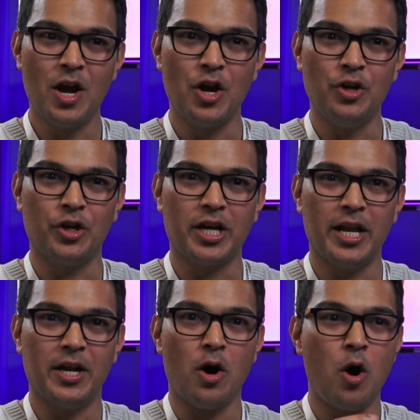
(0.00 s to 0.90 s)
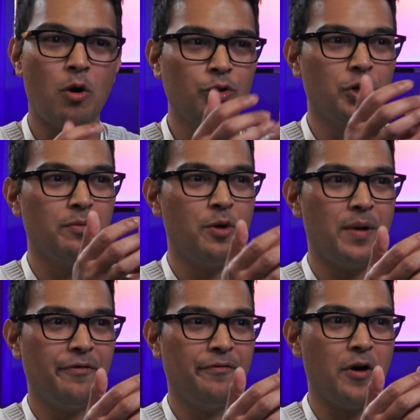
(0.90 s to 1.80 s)
you can hold your
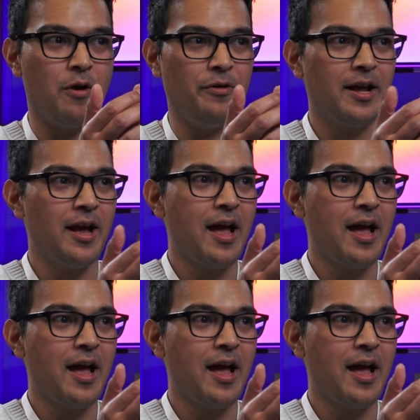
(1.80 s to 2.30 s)
mobile phone